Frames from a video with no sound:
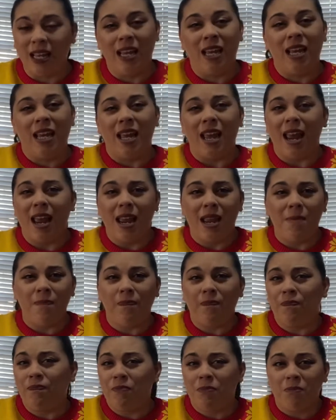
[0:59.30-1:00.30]
a
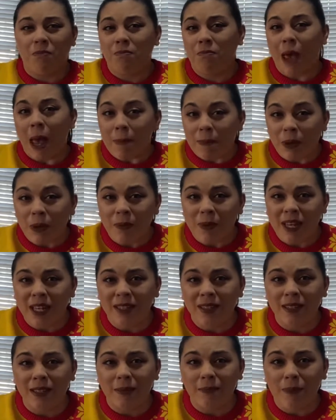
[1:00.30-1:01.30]

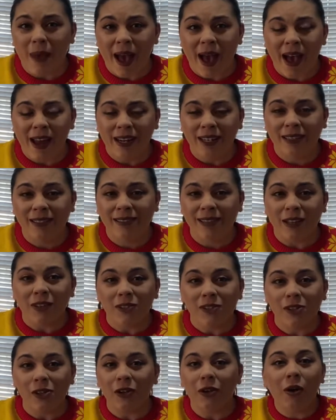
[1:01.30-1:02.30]
peppermint patty
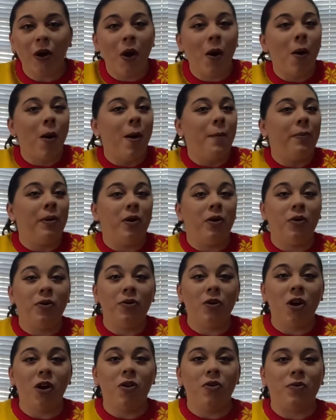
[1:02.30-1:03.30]
seltzer, but who
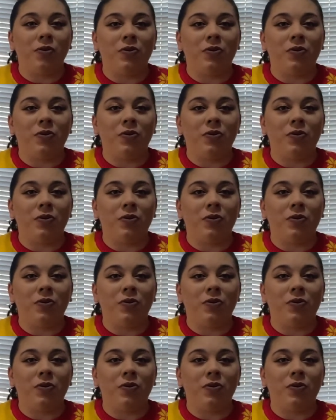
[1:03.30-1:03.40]
knows?